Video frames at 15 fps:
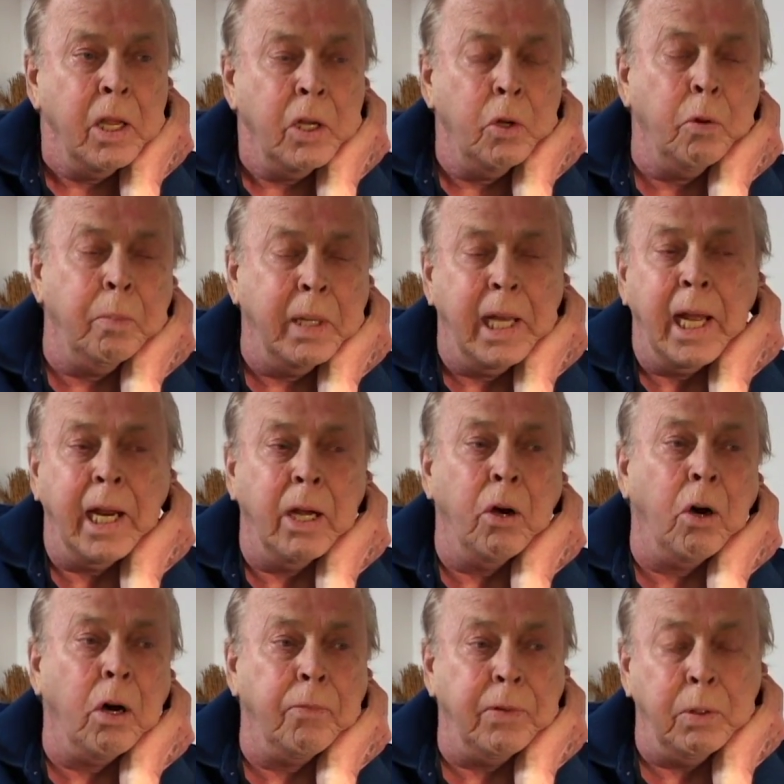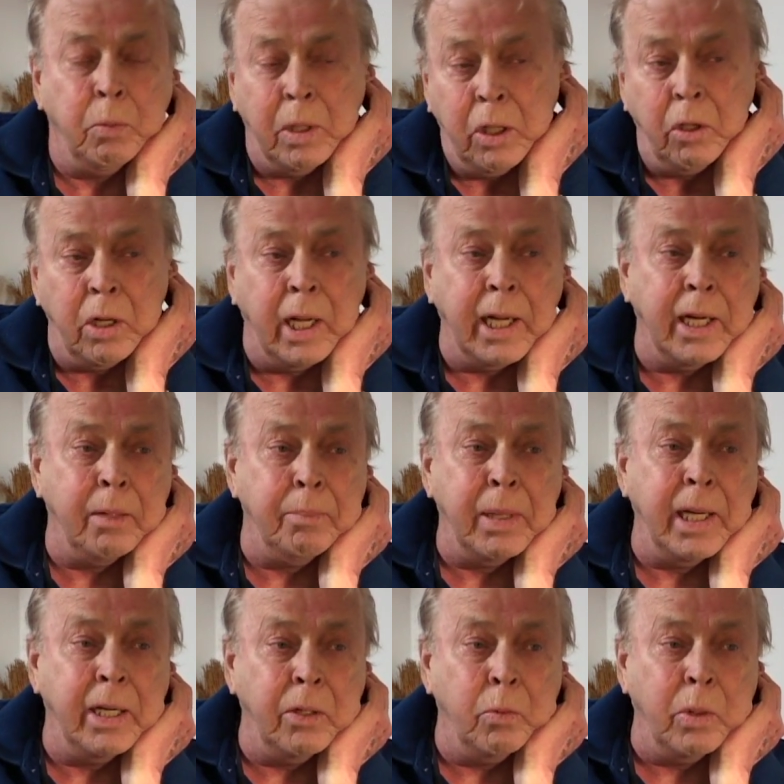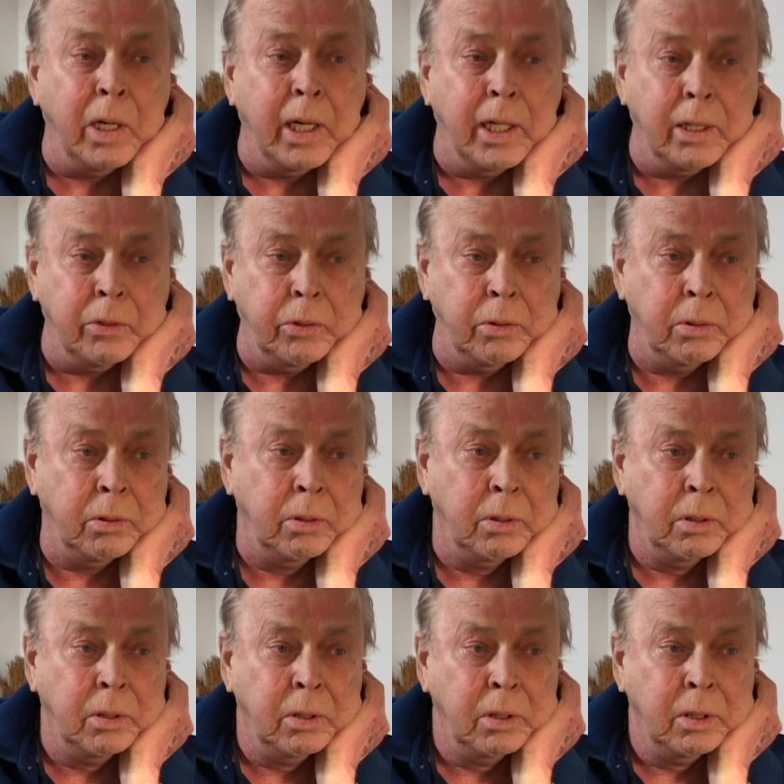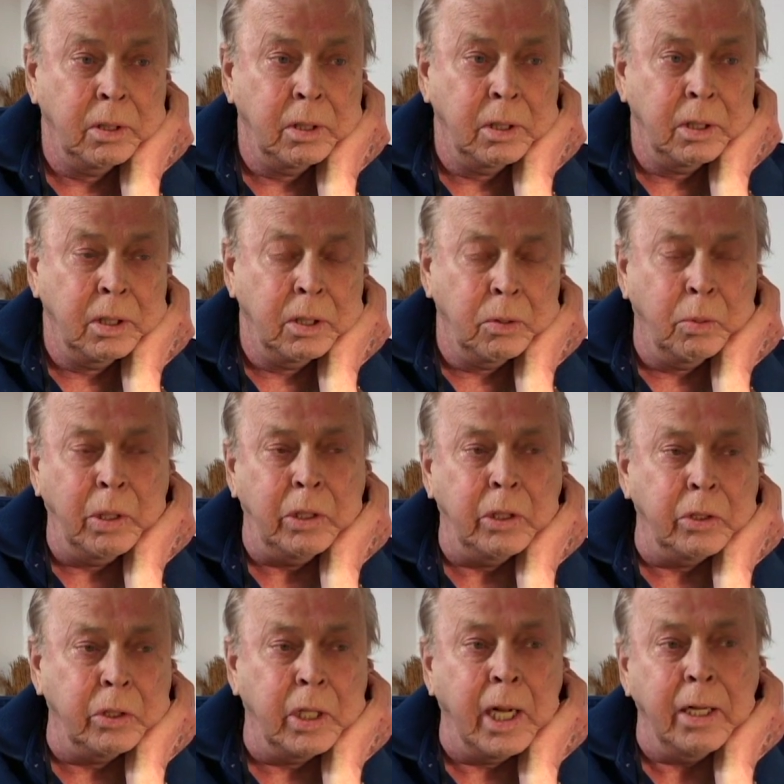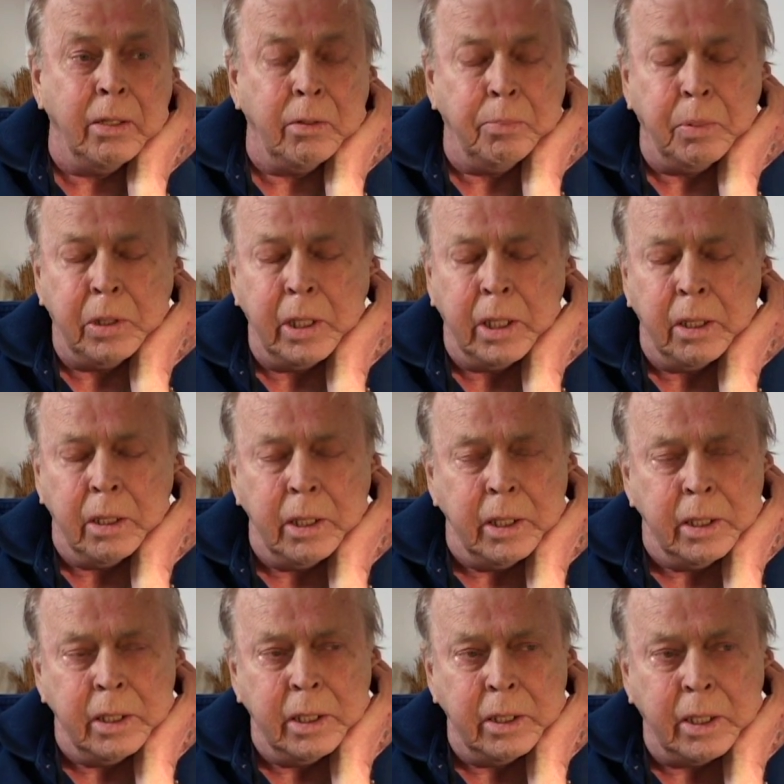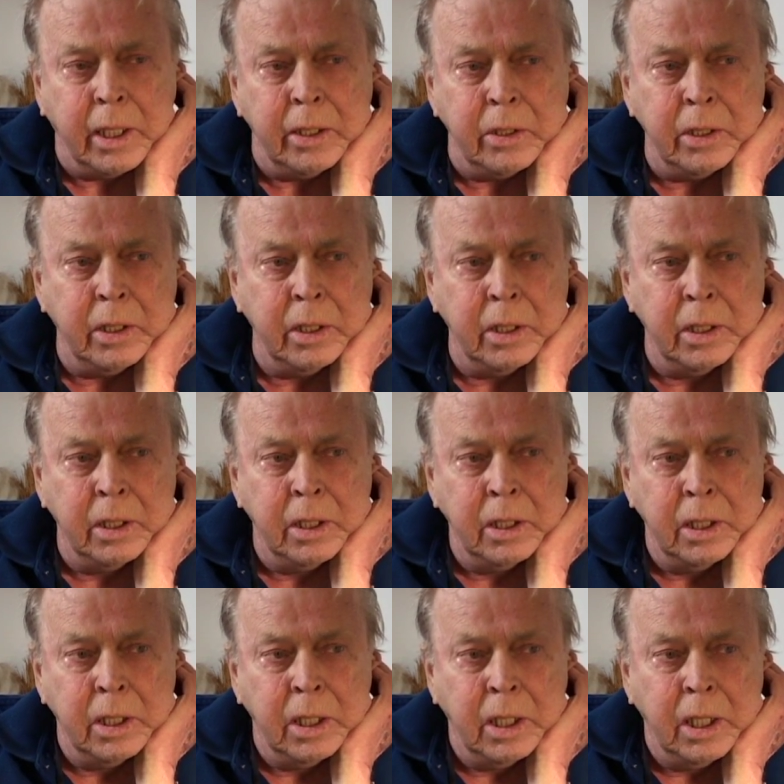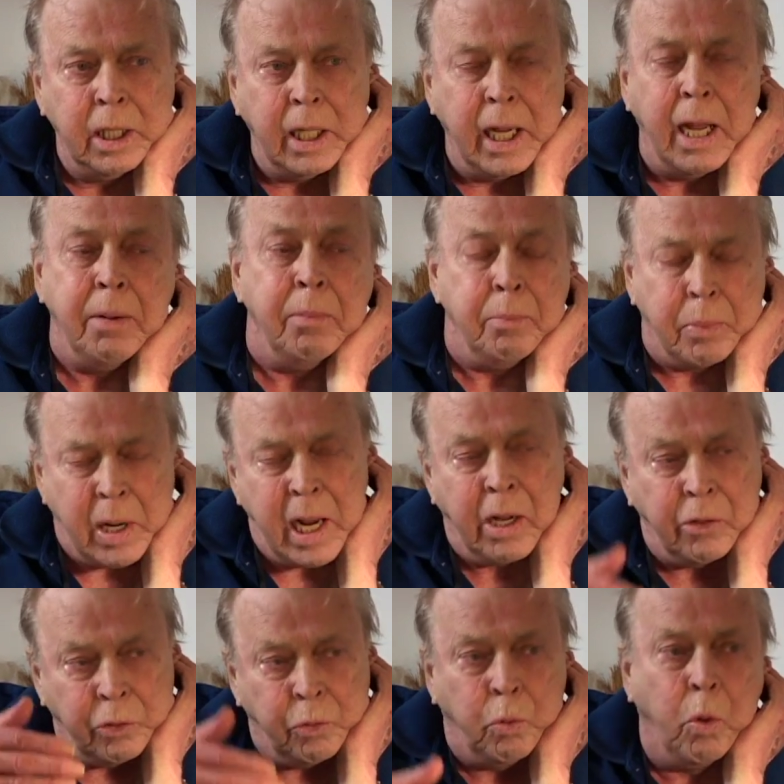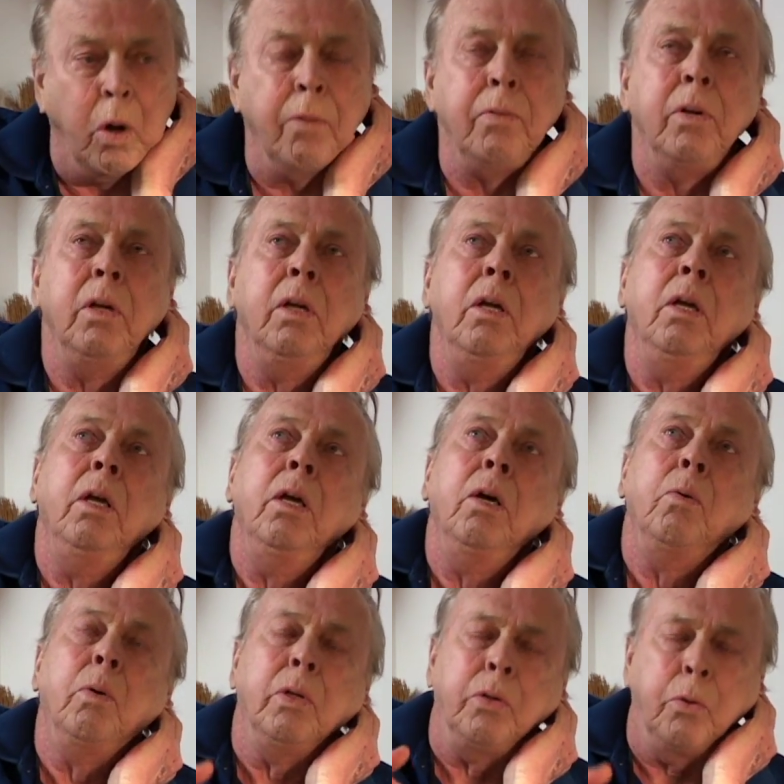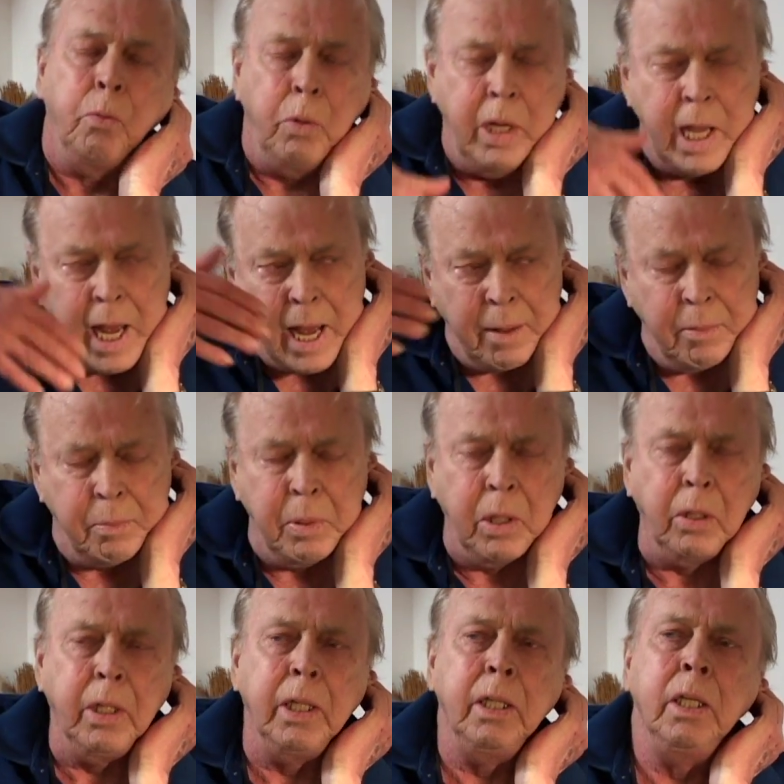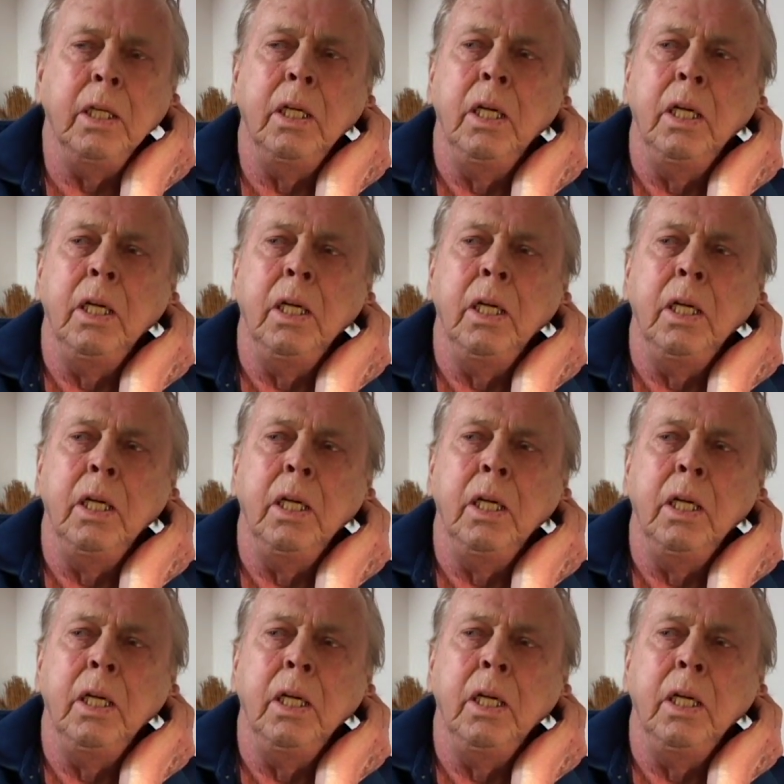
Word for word: you would be getting off at what looked like an abandoned warehouse, which is not particularly enticing. And Brown's Wharf was a rehab building